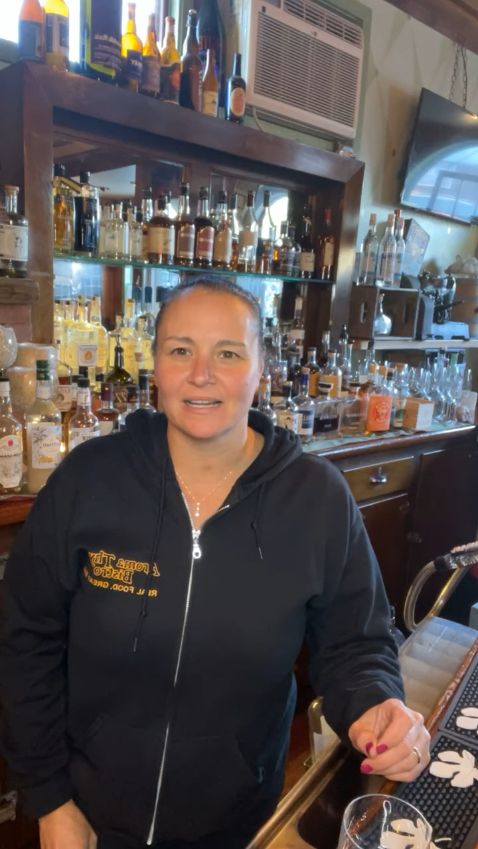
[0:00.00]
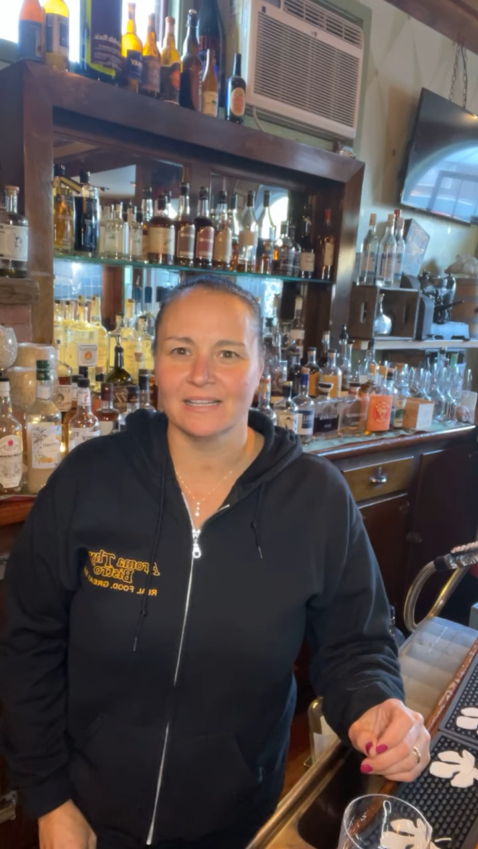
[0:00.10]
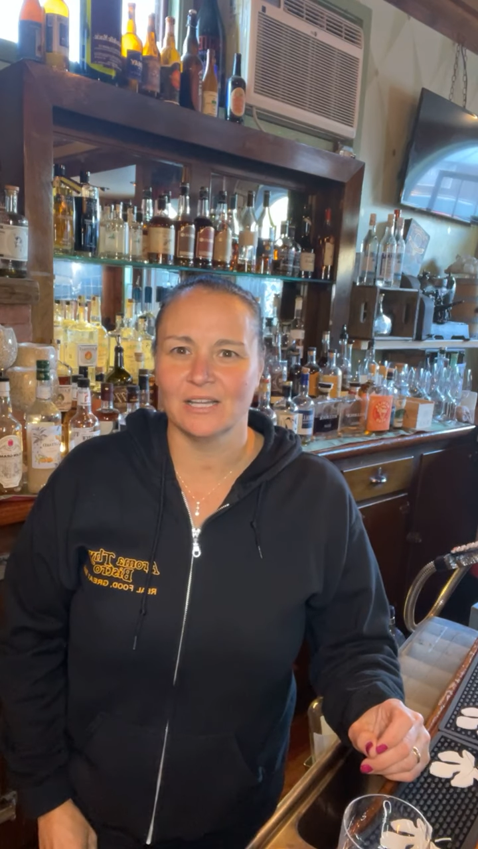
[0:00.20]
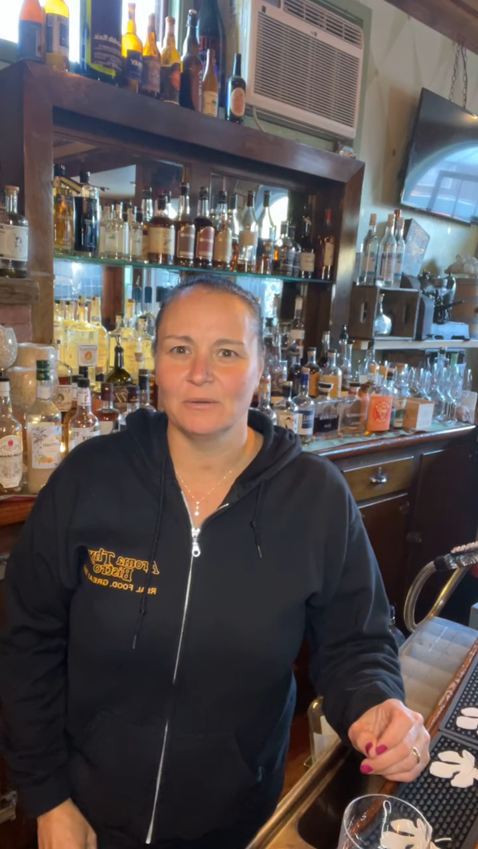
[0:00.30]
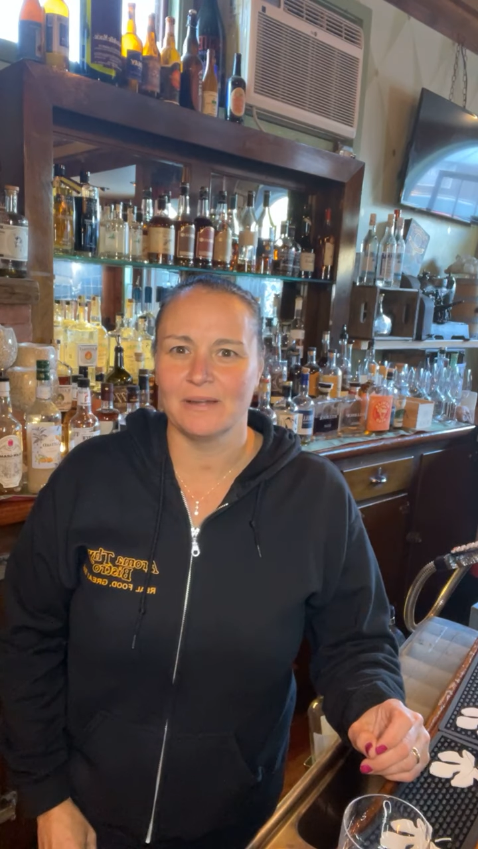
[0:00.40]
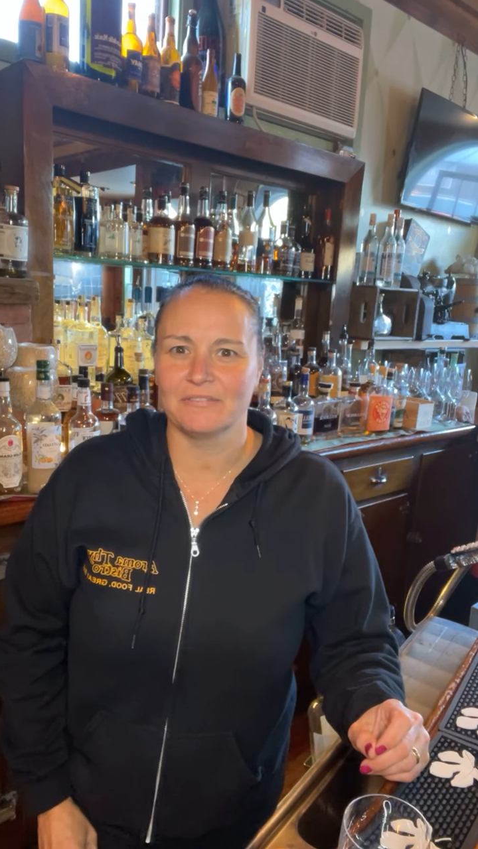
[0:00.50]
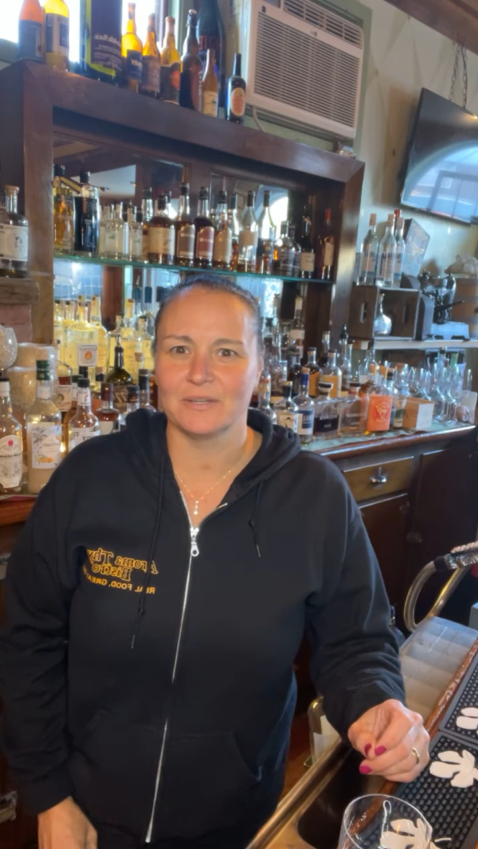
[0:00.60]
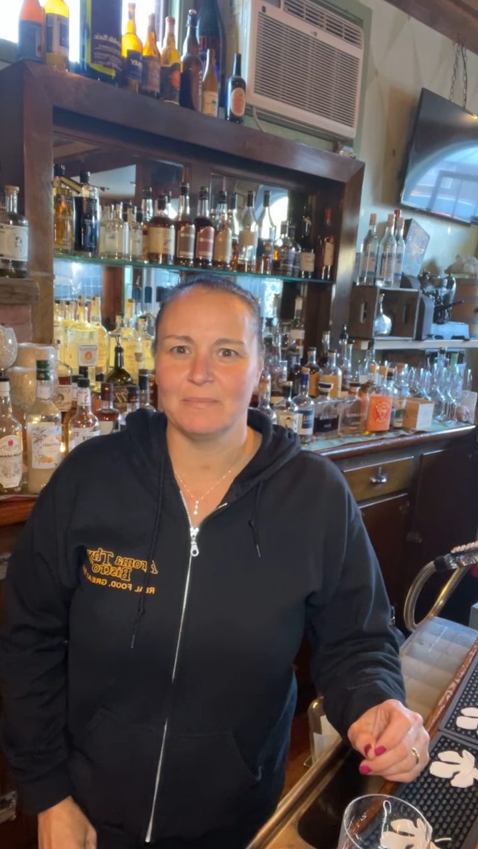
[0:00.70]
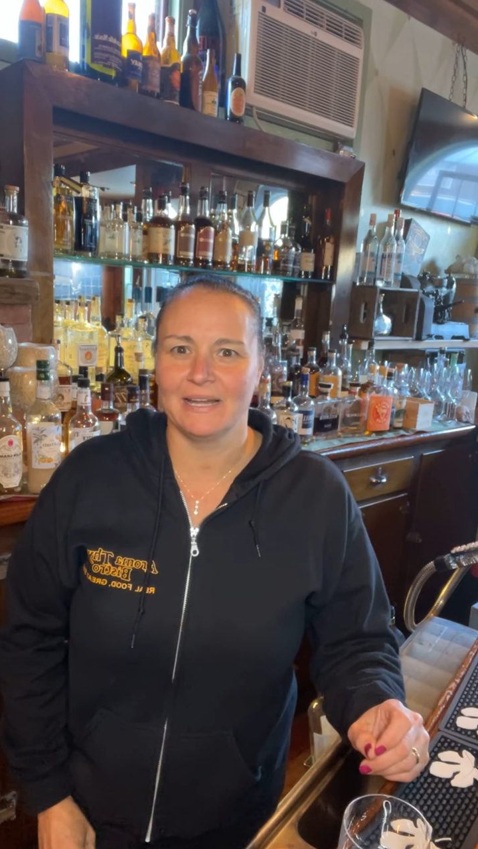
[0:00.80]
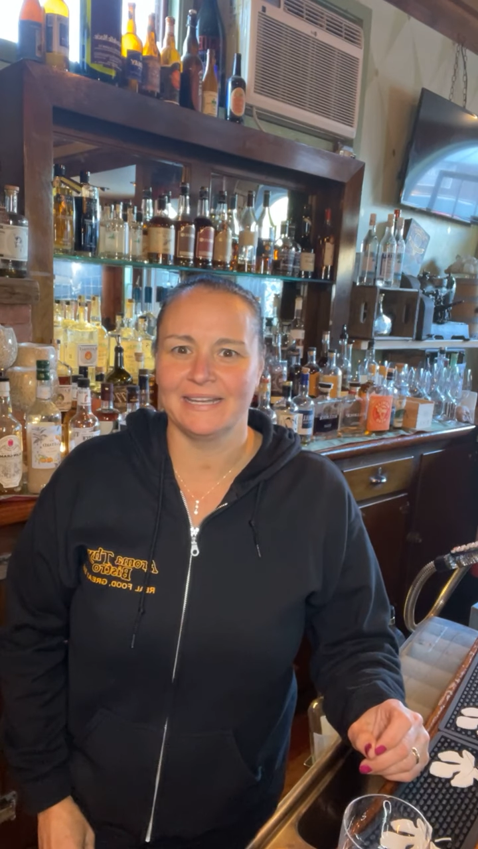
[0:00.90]
Hello,
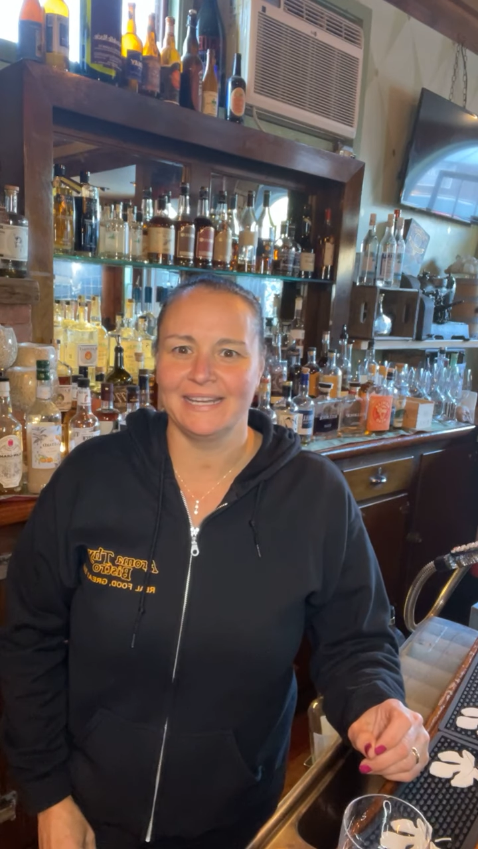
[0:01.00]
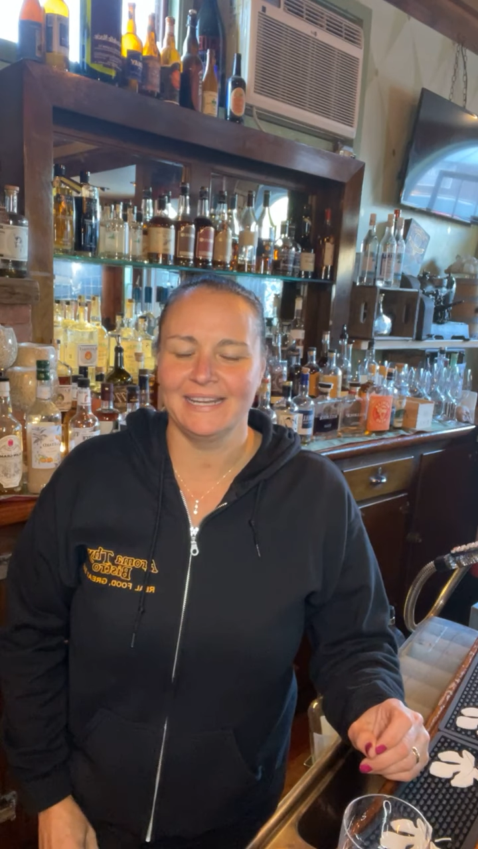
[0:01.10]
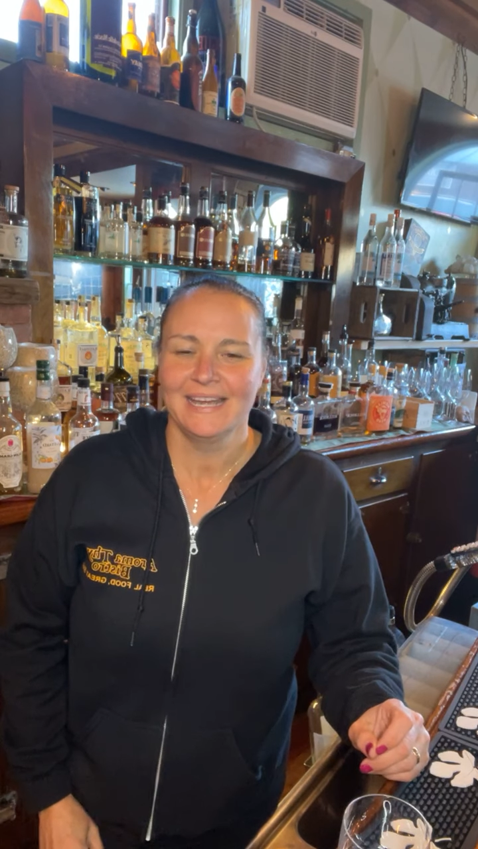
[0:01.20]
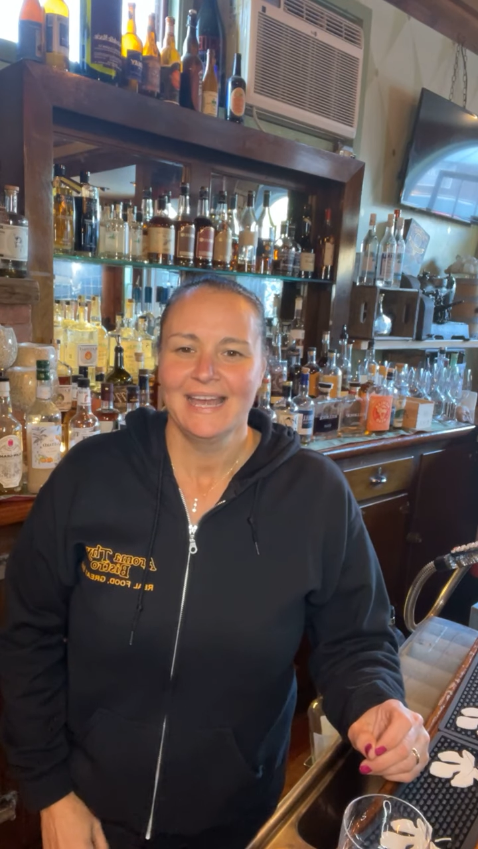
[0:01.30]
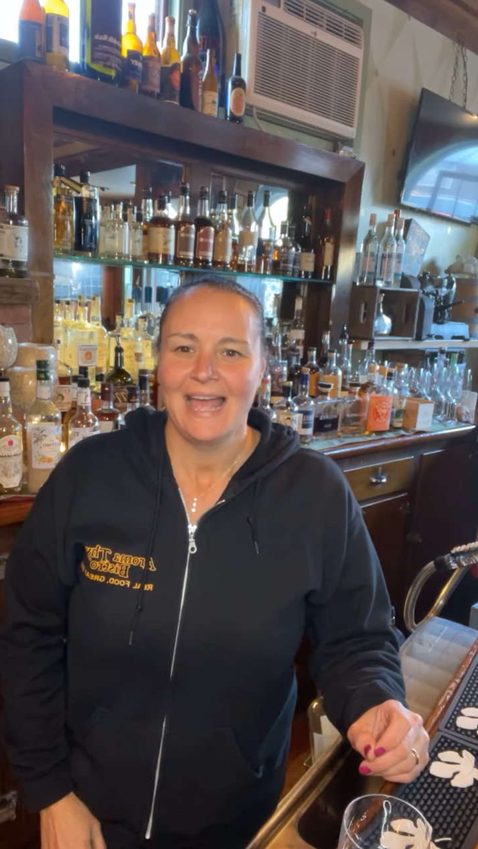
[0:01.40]
everybody.